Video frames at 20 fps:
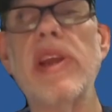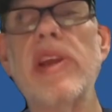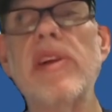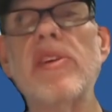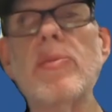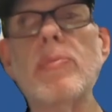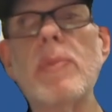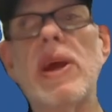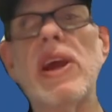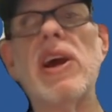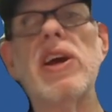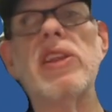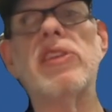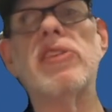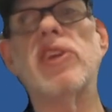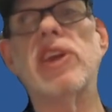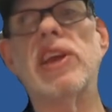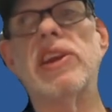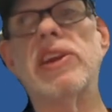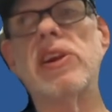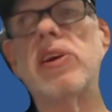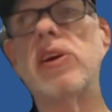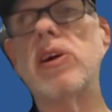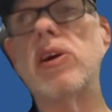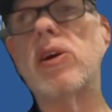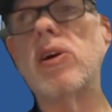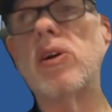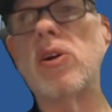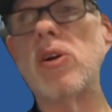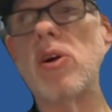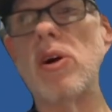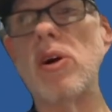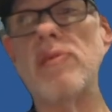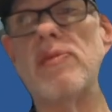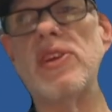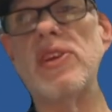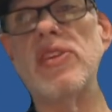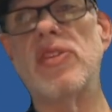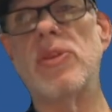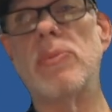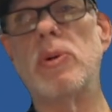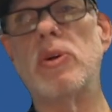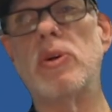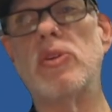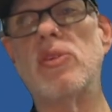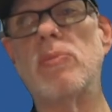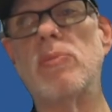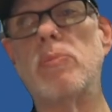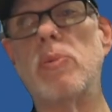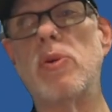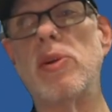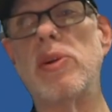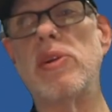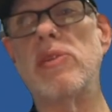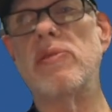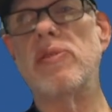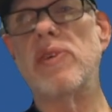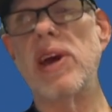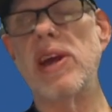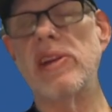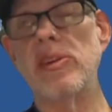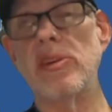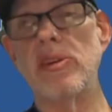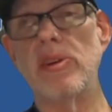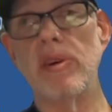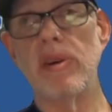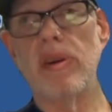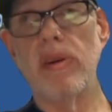here's my hot take. Coffee is the most important factor.